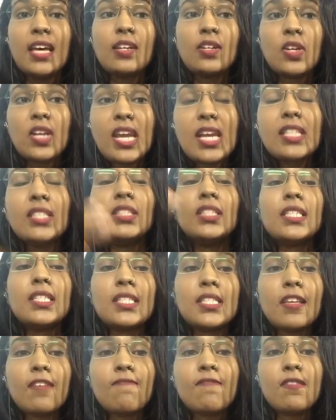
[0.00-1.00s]
reaches
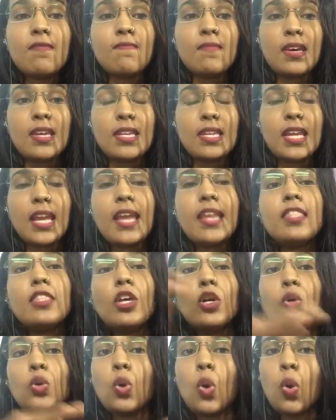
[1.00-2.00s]
the women in
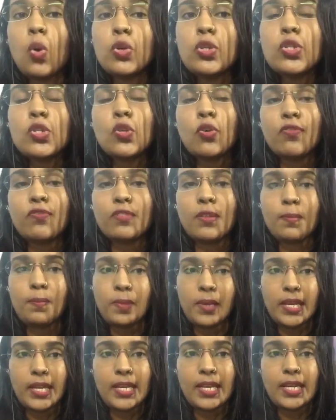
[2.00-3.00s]
the course of the
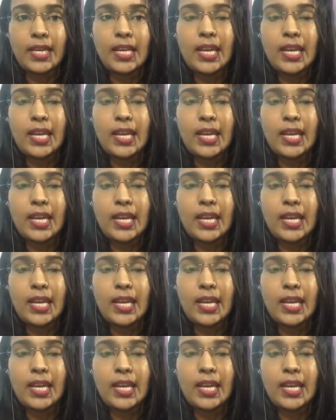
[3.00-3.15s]
play.